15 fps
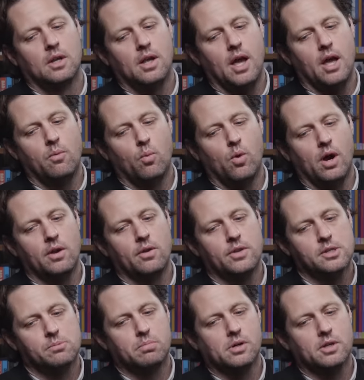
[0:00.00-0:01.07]
And what
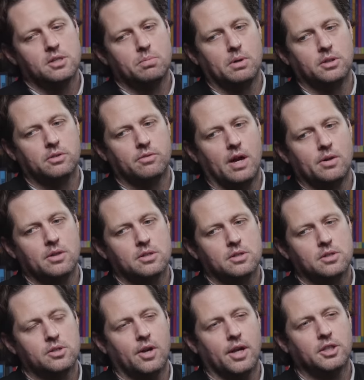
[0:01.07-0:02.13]
this book is built around is the
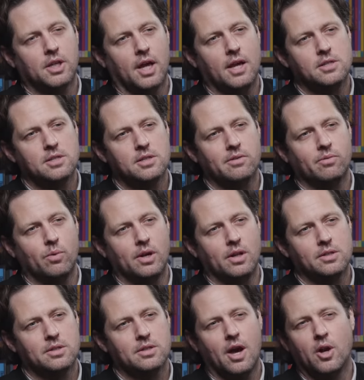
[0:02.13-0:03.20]
strange cases of when
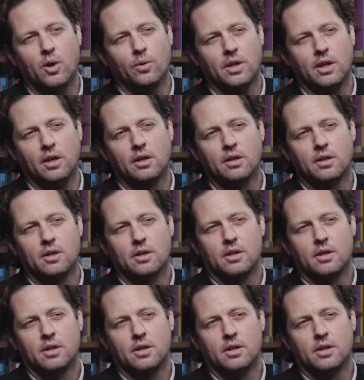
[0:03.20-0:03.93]
it's not only